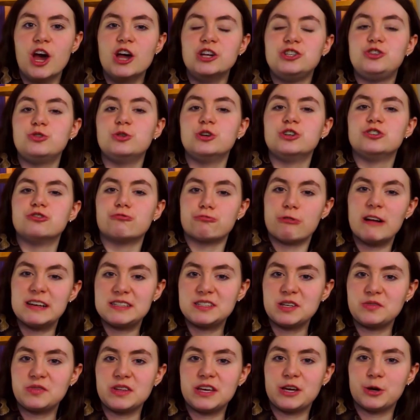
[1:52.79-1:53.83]
to
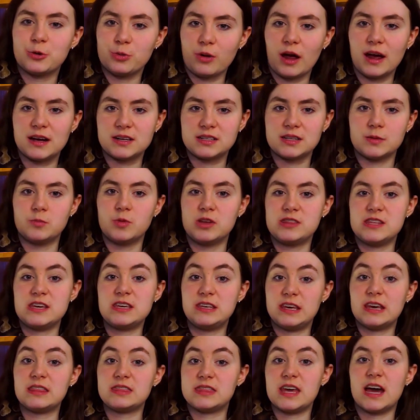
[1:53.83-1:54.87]
aggressively correct them when they
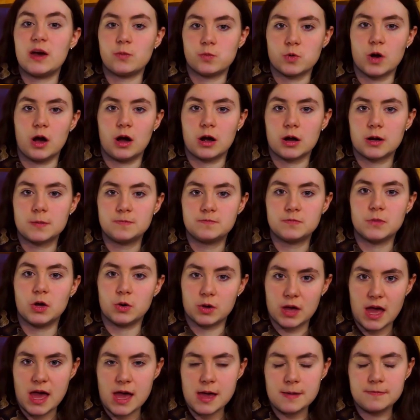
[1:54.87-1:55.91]
get that wrong,
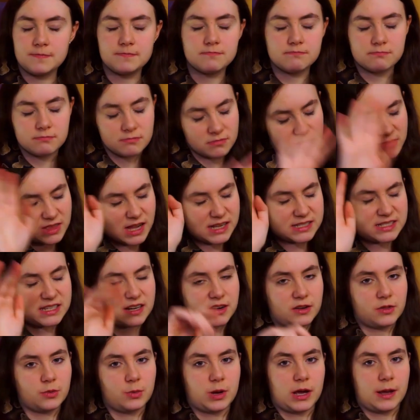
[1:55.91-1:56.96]
okay? That's
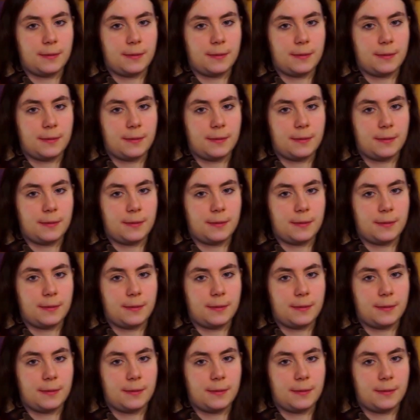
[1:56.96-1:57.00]
out of the way.